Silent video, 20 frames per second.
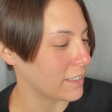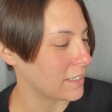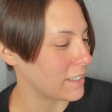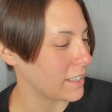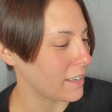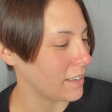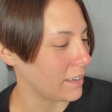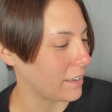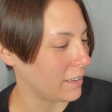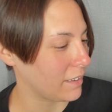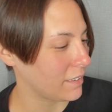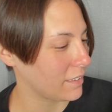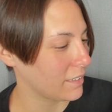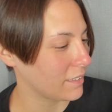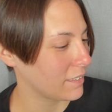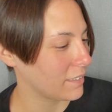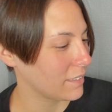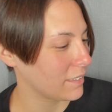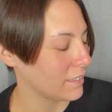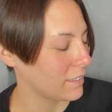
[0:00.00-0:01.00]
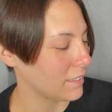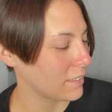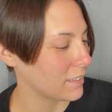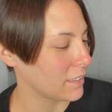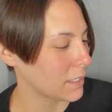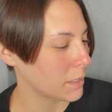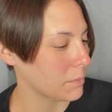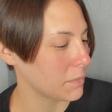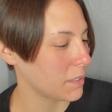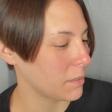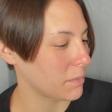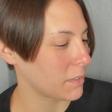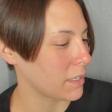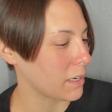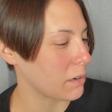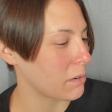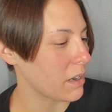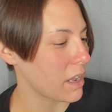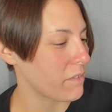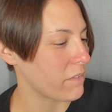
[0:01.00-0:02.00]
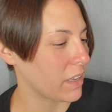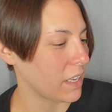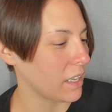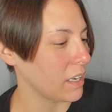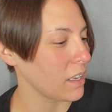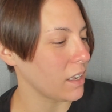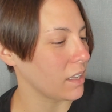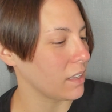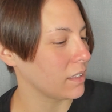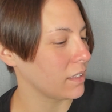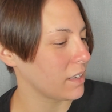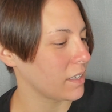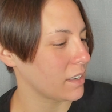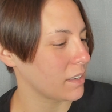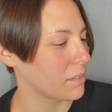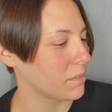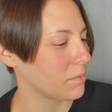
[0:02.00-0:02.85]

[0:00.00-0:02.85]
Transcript: day. Sometimes I don't have any, like,